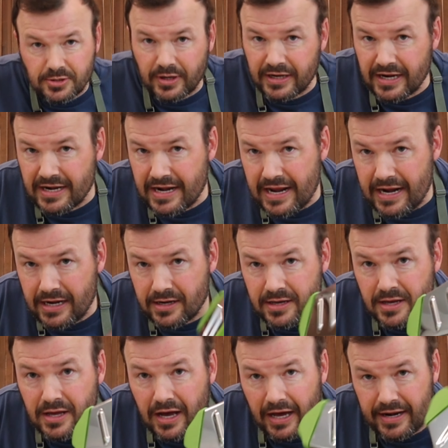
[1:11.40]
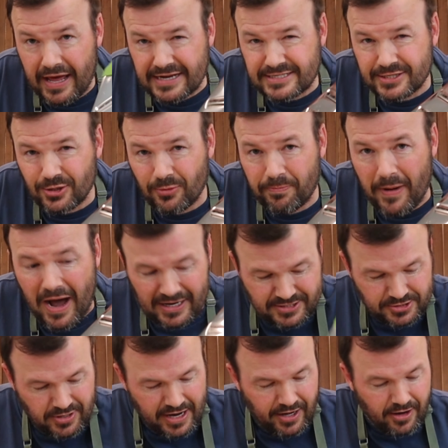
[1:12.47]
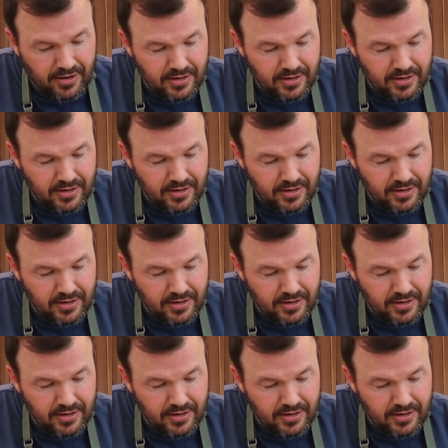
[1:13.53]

gonna need a nice little box grater,